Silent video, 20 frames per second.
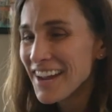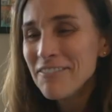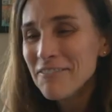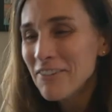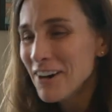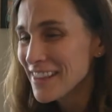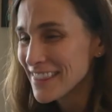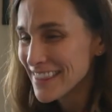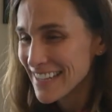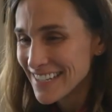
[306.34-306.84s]

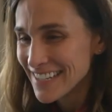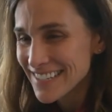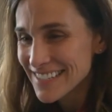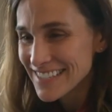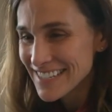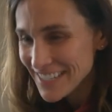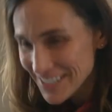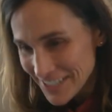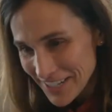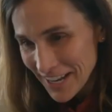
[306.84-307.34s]
what
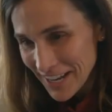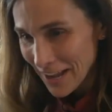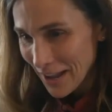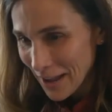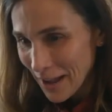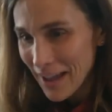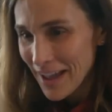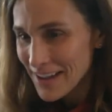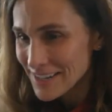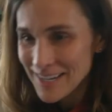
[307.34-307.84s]
does it
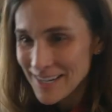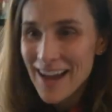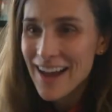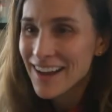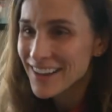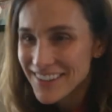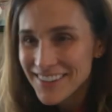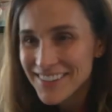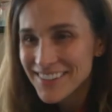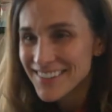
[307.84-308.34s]

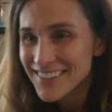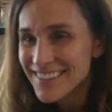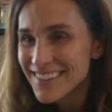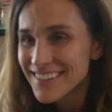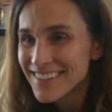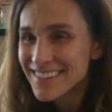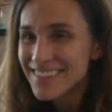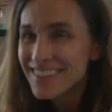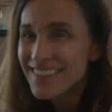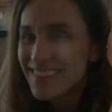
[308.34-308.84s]
attack you? What